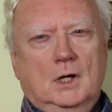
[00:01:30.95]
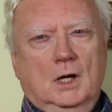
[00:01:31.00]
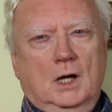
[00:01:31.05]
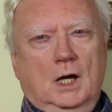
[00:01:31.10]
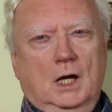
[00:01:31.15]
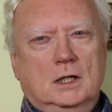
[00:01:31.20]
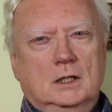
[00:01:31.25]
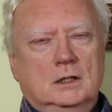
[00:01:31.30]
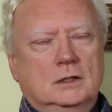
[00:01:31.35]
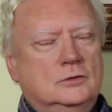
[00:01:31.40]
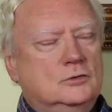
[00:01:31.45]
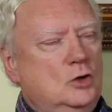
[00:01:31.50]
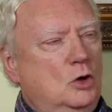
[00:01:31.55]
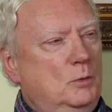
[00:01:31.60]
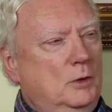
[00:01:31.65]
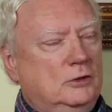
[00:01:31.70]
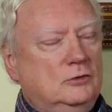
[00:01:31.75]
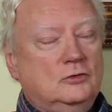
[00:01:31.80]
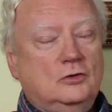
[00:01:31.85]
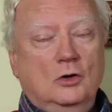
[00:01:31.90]
And
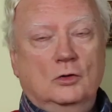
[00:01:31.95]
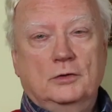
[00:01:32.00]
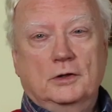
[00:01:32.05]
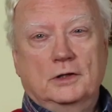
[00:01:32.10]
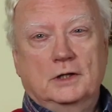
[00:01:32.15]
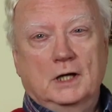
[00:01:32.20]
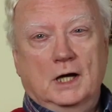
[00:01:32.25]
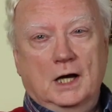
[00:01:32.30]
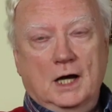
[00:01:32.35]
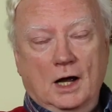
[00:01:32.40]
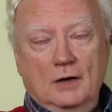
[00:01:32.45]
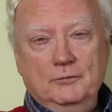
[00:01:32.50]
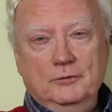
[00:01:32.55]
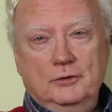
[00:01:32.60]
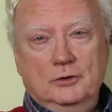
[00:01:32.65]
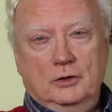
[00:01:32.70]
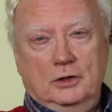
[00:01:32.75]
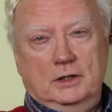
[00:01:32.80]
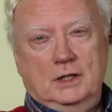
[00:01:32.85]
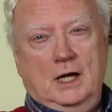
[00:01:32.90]
so much so that the
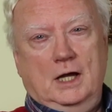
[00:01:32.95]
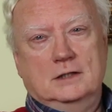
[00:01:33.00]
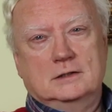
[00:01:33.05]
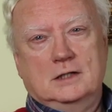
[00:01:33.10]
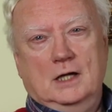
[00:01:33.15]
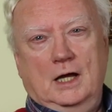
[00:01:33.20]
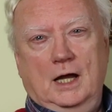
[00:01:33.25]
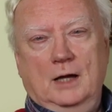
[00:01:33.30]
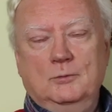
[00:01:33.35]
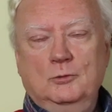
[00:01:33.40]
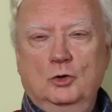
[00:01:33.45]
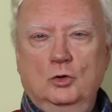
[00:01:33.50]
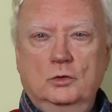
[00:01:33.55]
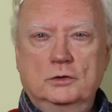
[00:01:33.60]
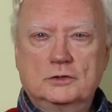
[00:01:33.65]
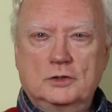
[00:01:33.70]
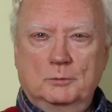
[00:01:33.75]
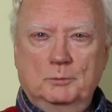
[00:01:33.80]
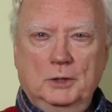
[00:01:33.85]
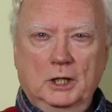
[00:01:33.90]
governor at that time, who
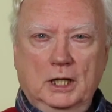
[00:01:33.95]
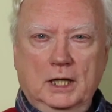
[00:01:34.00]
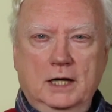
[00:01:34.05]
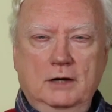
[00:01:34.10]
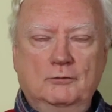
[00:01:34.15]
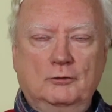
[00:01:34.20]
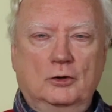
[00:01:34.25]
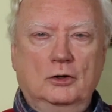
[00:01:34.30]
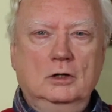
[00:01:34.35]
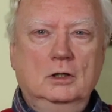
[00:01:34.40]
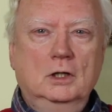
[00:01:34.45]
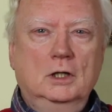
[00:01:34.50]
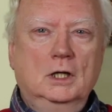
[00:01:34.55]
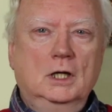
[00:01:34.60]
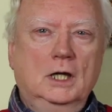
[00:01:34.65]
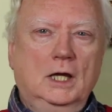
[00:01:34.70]
was a believer,